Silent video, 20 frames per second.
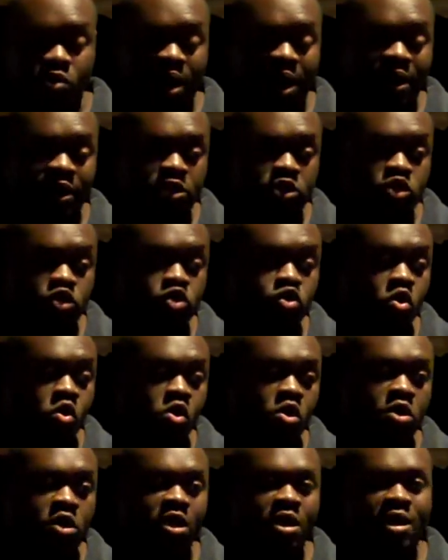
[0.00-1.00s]
you how to
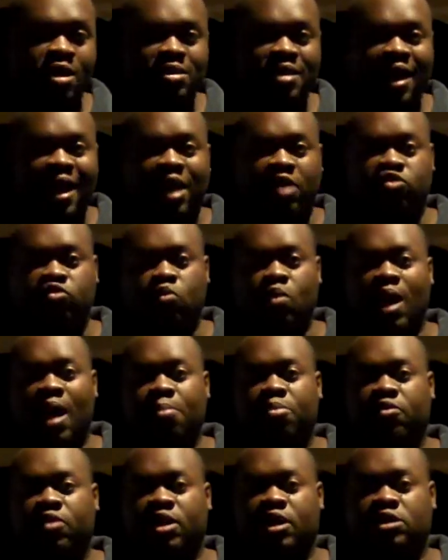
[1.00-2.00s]
install the actual
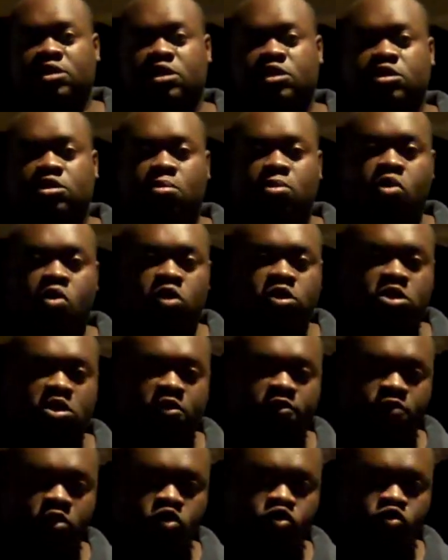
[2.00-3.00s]
operating system onto
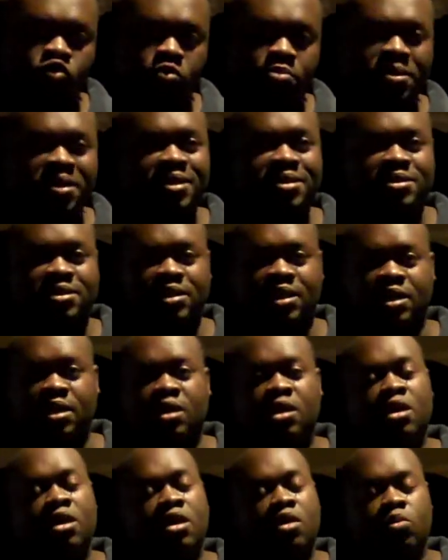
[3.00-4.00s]
the virtual
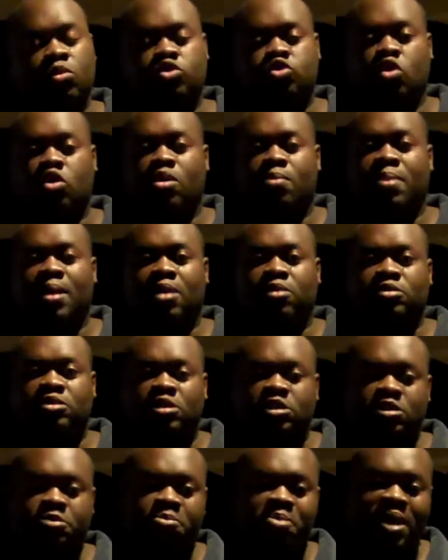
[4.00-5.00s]
PC. We'll talk about
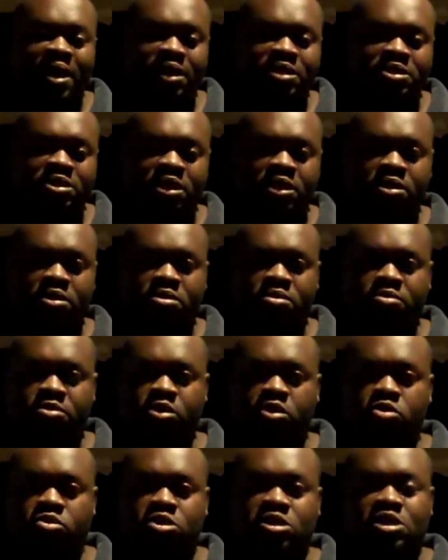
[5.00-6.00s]
the specs and,
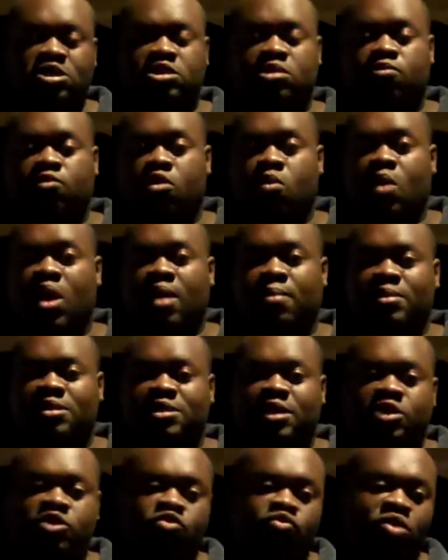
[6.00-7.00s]
you know, system requirements
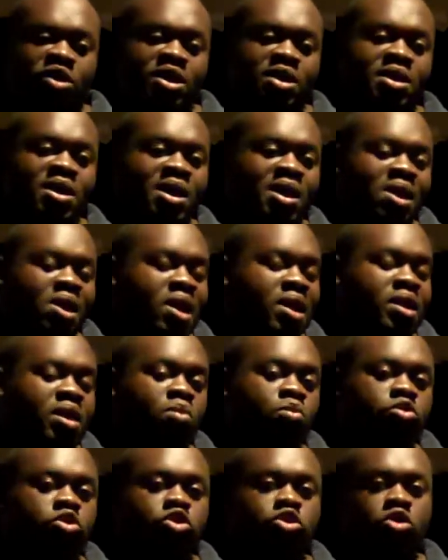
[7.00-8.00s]
that you need, and
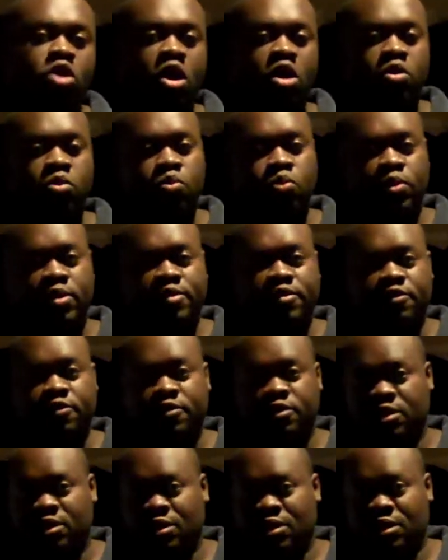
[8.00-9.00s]
then we'll start
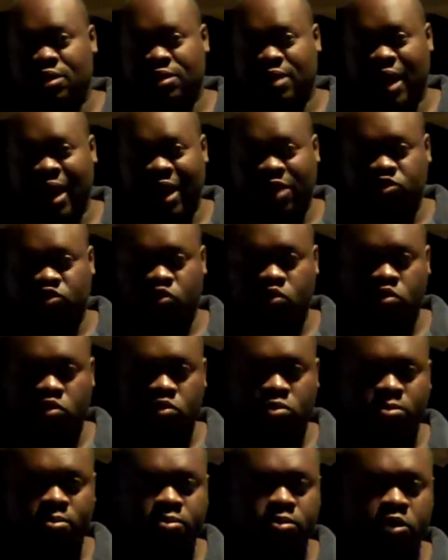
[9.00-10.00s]
with the
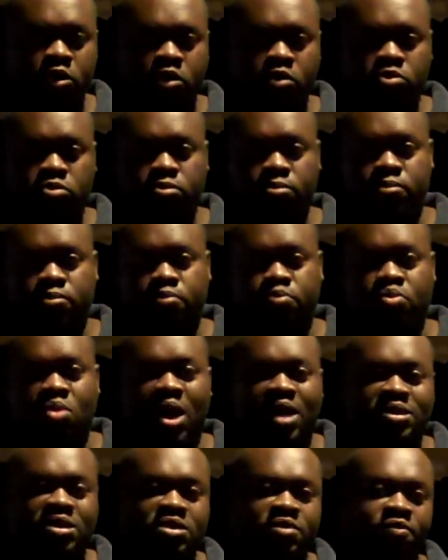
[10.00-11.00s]
actual, you know,
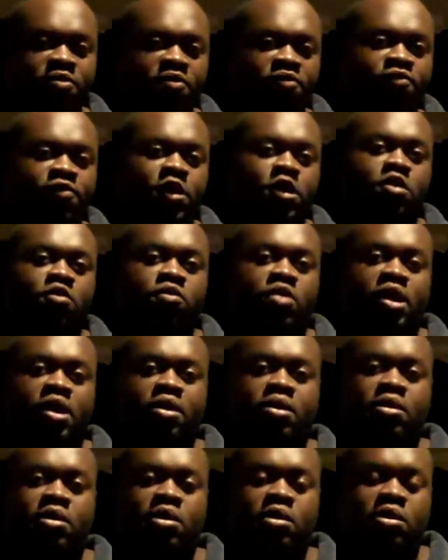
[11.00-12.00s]
process of
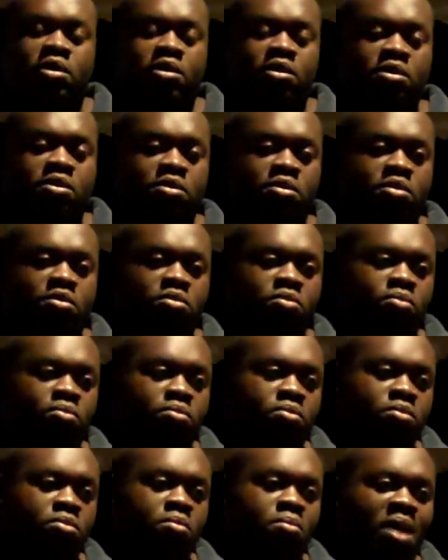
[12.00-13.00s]
configuring
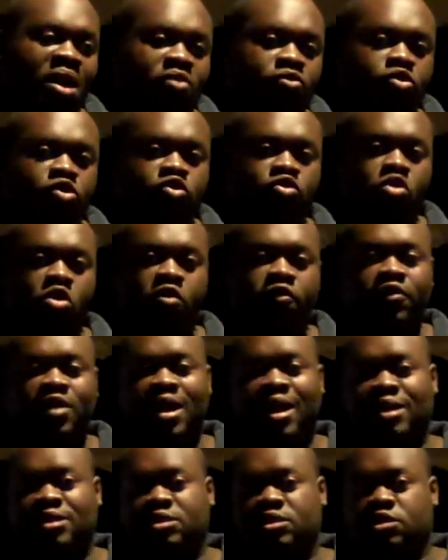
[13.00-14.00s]
Microsoft
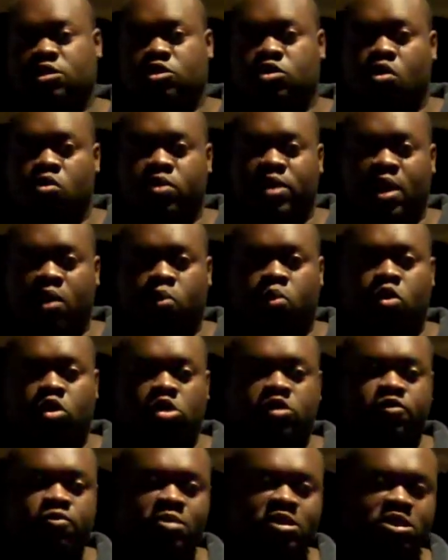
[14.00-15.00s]
and Cisco
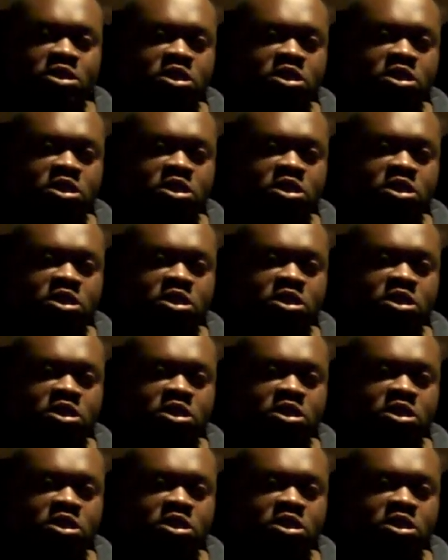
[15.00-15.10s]
networks from